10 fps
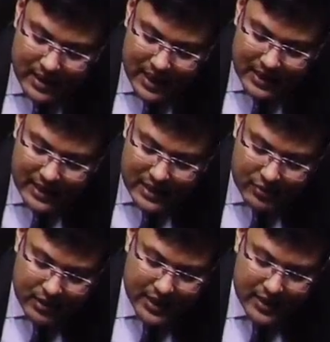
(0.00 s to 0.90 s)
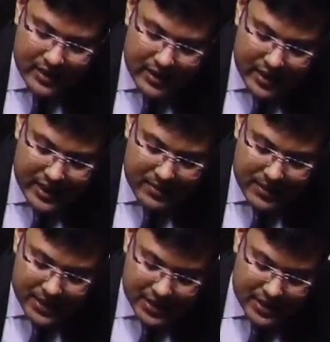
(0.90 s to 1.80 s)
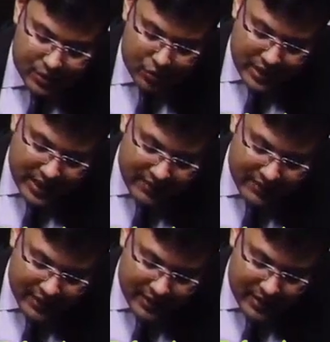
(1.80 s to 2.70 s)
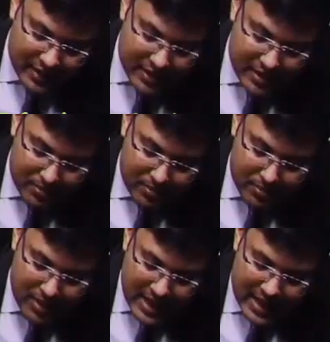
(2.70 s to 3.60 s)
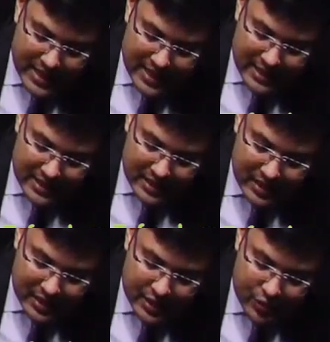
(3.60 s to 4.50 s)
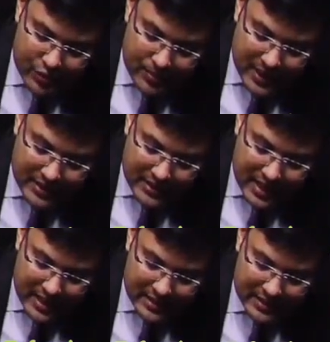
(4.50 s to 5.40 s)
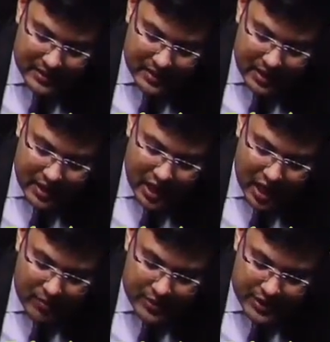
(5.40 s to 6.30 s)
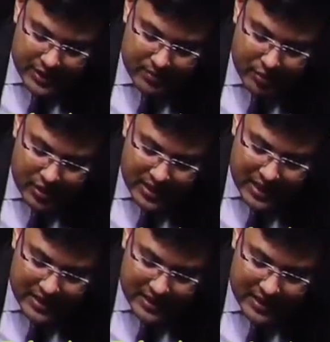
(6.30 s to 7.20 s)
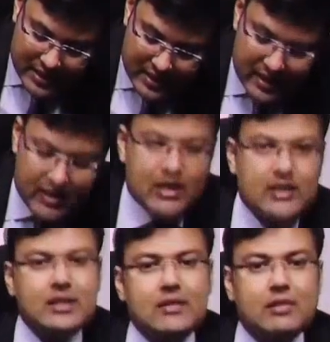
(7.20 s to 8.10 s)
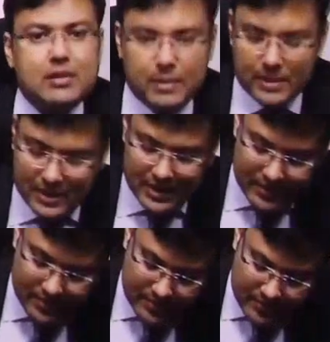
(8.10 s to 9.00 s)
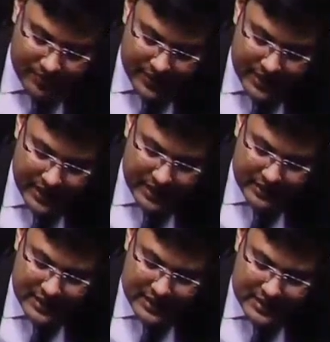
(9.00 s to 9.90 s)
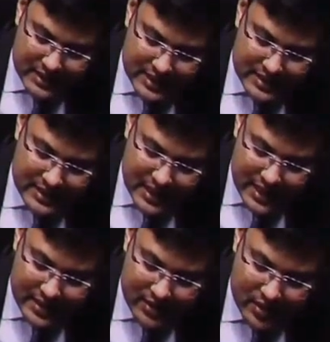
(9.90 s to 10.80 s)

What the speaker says: and that's why in patients who are having mild acute pancreatitis, how much is the mortality? Less than 1%. There is less than